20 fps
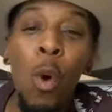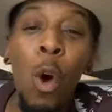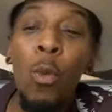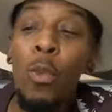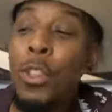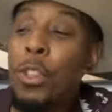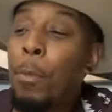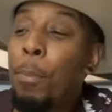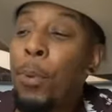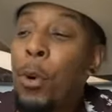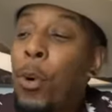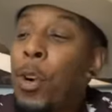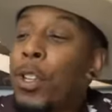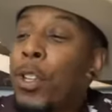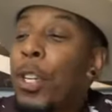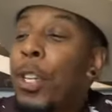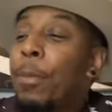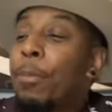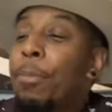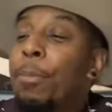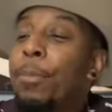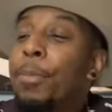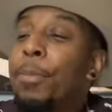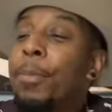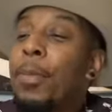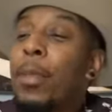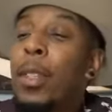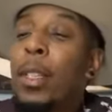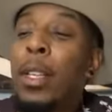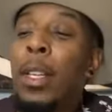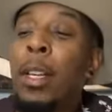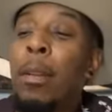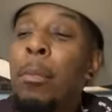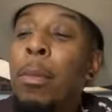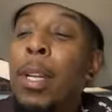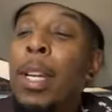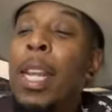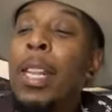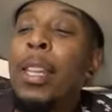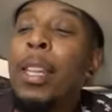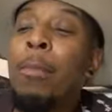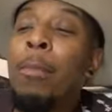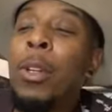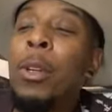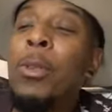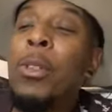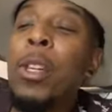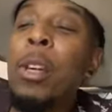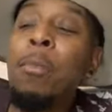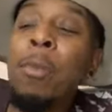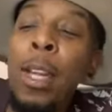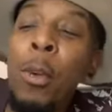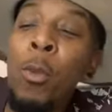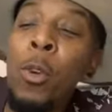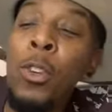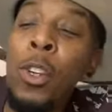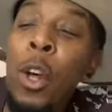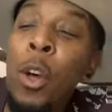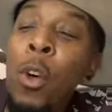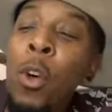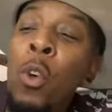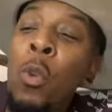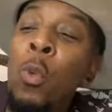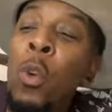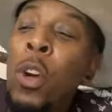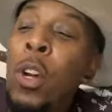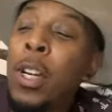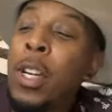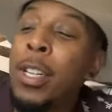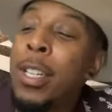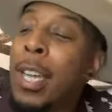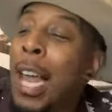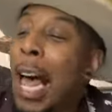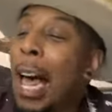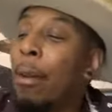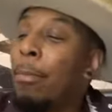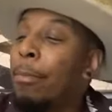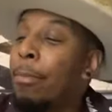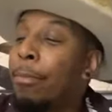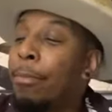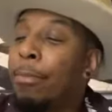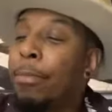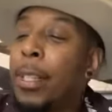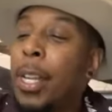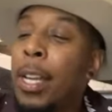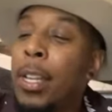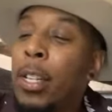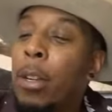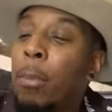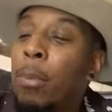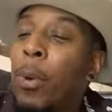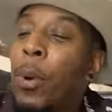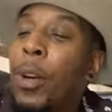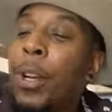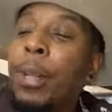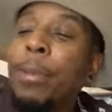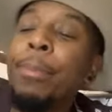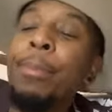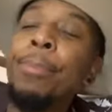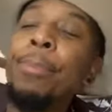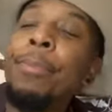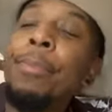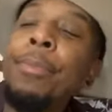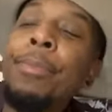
Won't support you, but let them do something. They want the whole world to stop and support it.